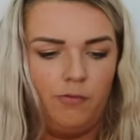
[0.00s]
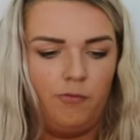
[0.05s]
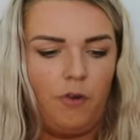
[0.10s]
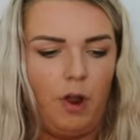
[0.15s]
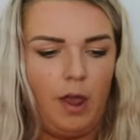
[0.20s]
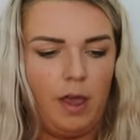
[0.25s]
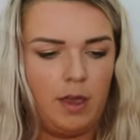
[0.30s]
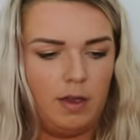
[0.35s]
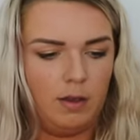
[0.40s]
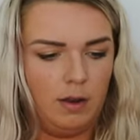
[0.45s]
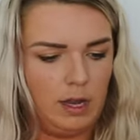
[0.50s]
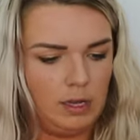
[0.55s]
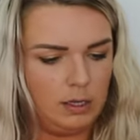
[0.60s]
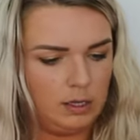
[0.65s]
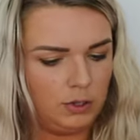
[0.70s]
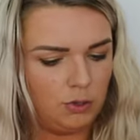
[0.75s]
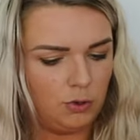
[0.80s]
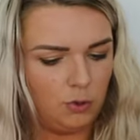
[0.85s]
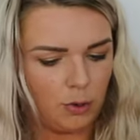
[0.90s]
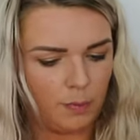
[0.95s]
Right,
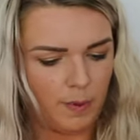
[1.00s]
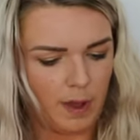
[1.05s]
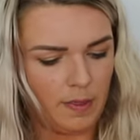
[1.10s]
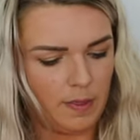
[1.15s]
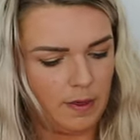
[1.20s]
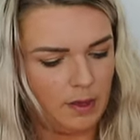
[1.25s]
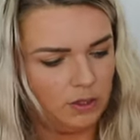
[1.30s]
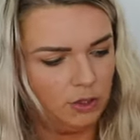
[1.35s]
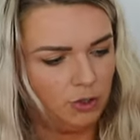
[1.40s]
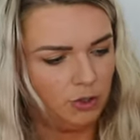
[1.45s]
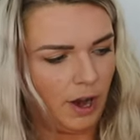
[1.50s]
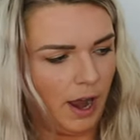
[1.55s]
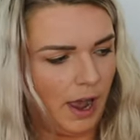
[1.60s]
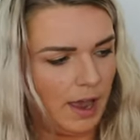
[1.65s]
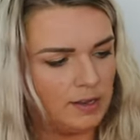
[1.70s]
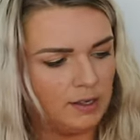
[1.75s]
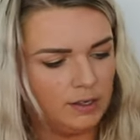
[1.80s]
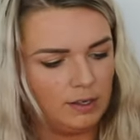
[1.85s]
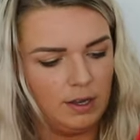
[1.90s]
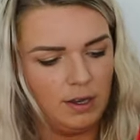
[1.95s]
let's talk about this
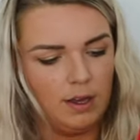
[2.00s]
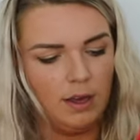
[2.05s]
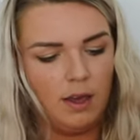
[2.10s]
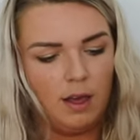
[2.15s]
dress.